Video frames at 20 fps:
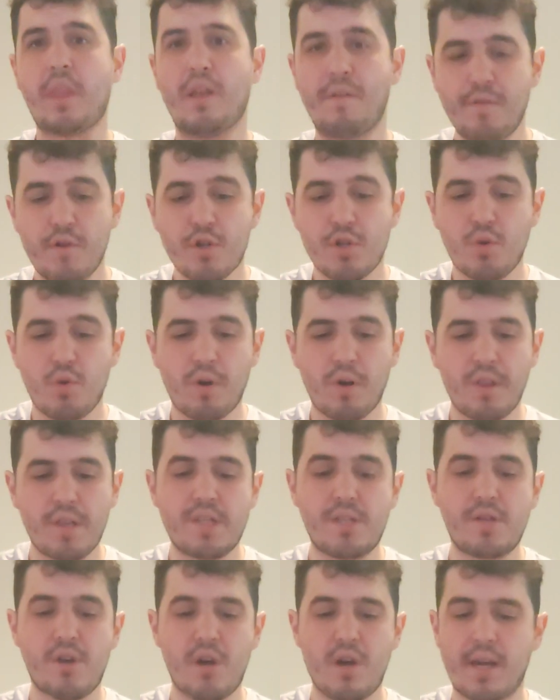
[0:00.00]
First chord of the
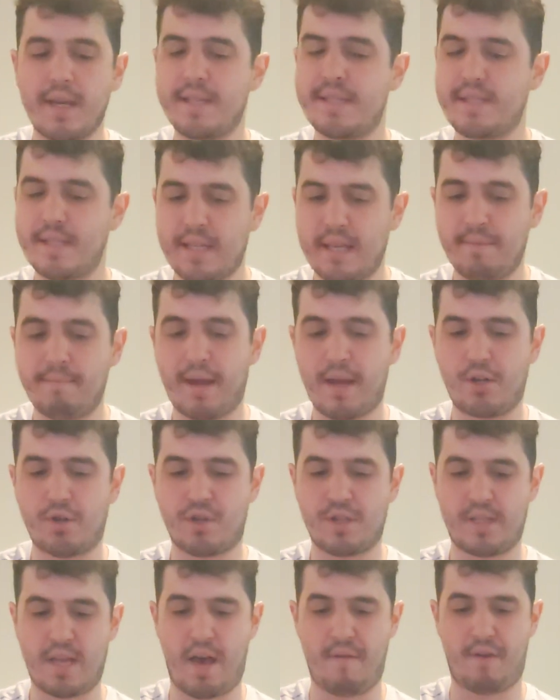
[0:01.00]
song is C major
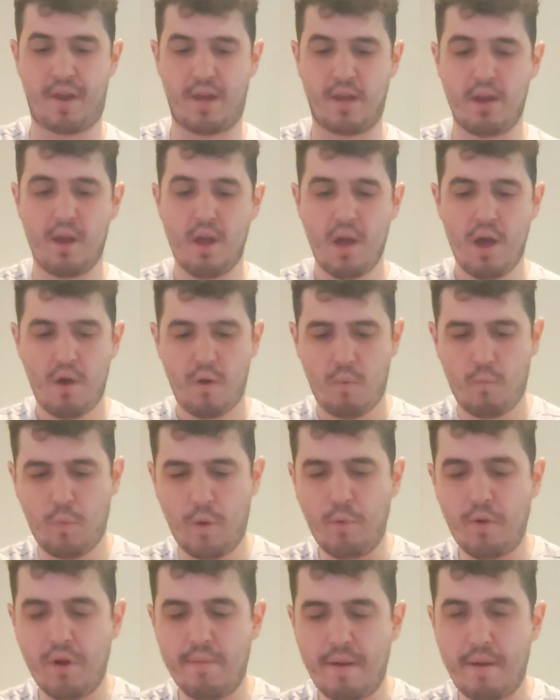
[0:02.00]
7.
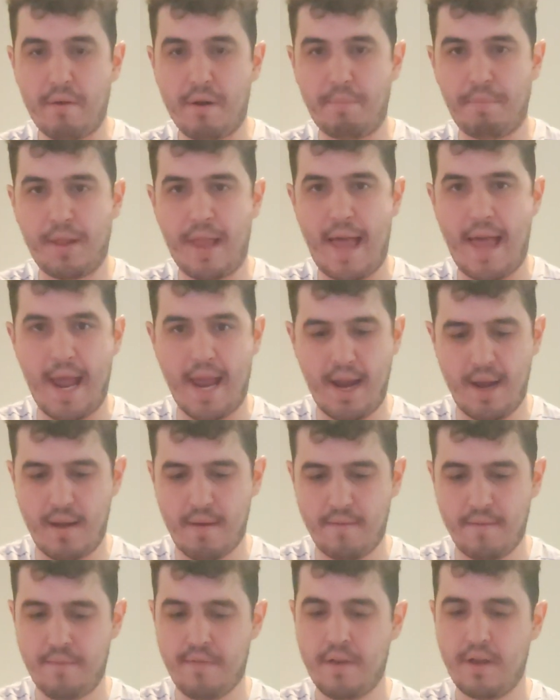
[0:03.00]
We want to be able to play
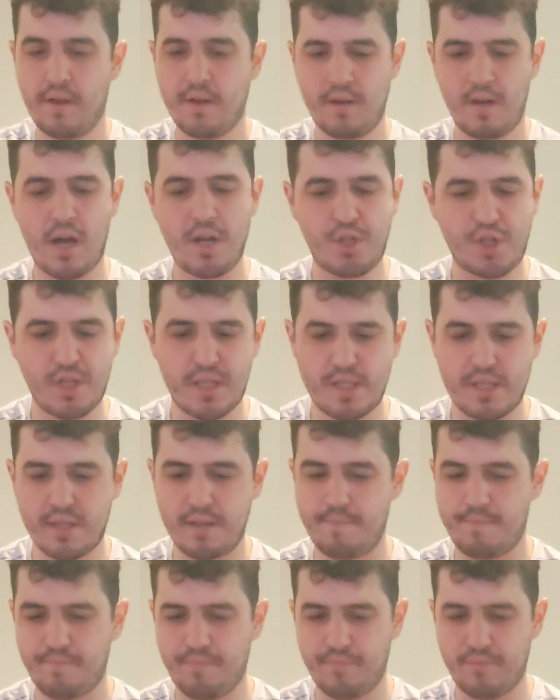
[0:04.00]
not
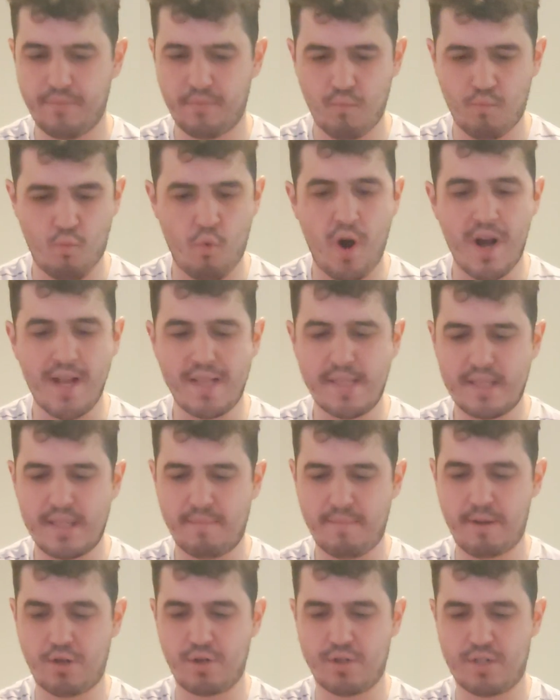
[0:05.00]
just one
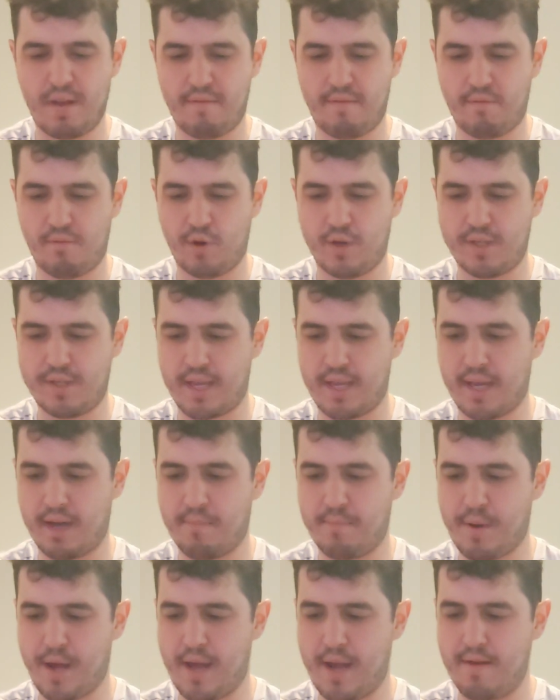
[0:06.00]
C major 7
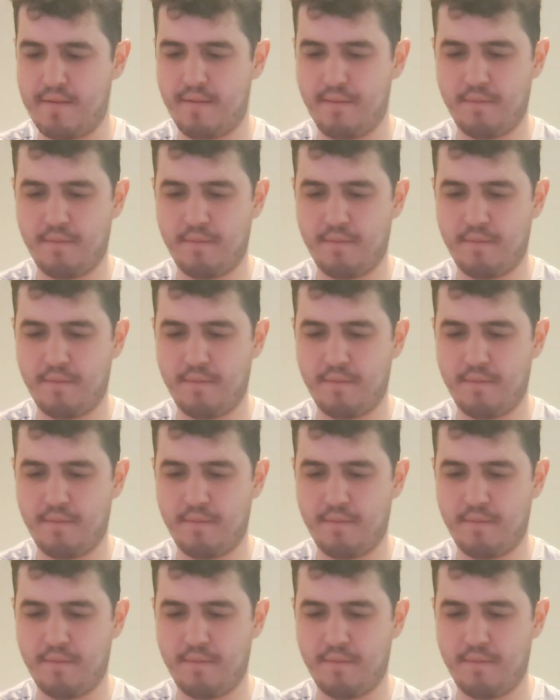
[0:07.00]
voicing, but